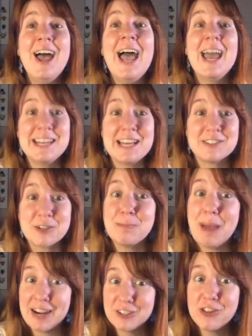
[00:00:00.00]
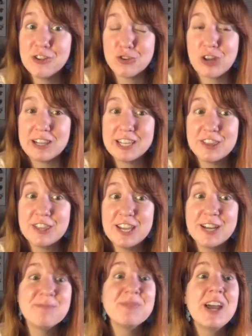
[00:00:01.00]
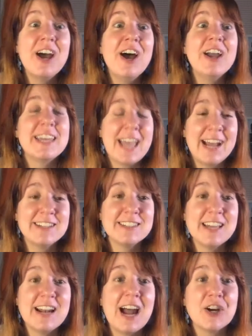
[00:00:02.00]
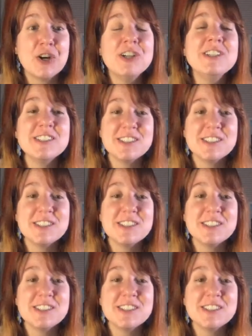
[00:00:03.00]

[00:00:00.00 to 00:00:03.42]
And yes, back to the Shelly thing. Kat said, I couldn't